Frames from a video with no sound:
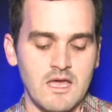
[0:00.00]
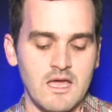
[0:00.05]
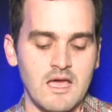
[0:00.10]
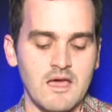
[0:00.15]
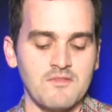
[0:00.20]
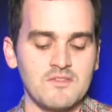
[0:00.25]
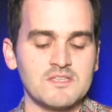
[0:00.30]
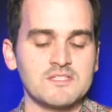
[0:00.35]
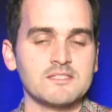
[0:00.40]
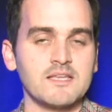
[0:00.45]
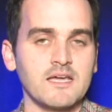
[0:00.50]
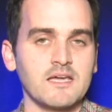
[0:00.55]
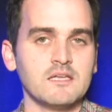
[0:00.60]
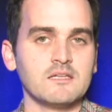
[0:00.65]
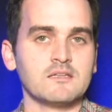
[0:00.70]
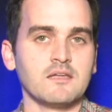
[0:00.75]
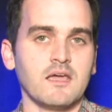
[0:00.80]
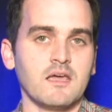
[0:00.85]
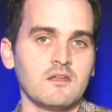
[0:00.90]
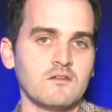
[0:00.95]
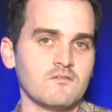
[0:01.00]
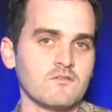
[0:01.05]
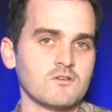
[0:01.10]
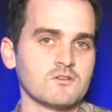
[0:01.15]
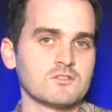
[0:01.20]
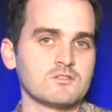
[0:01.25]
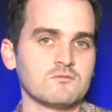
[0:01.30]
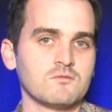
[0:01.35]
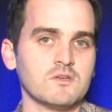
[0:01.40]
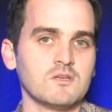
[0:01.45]
and the second
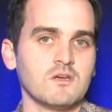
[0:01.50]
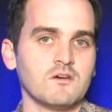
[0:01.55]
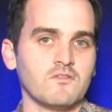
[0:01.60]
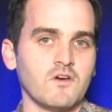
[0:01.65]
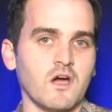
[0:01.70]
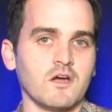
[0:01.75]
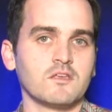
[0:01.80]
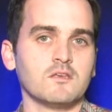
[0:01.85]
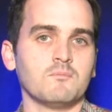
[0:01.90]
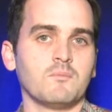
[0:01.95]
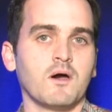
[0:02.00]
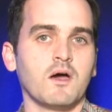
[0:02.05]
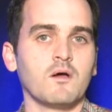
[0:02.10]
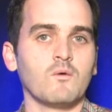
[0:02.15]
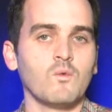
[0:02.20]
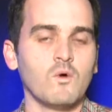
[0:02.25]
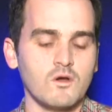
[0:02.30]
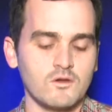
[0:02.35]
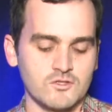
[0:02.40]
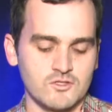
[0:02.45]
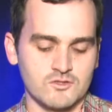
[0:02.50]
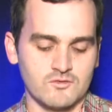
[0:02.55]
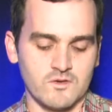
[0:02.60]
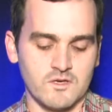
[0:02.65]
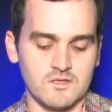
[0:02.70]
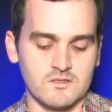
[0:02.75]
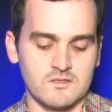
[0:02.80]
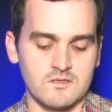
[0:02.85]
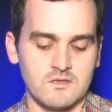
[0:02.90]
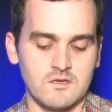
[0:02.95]
anniversary of Occupy Wall
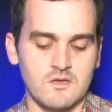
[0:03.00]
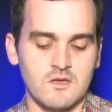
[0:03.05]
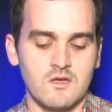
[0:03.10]
Street,